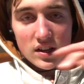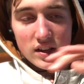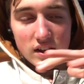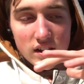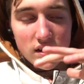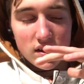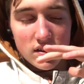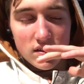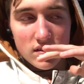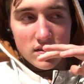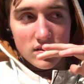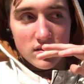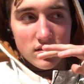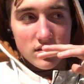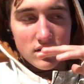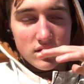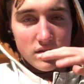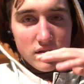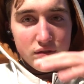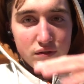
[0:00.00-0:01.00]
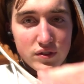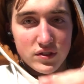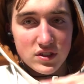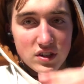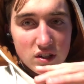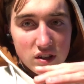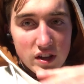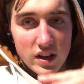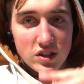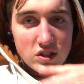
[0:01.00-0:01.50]
like
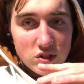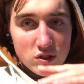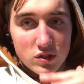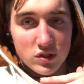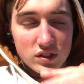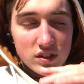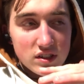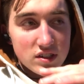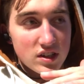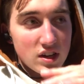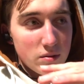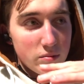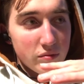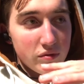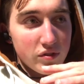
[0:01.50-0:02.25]
physiological needs come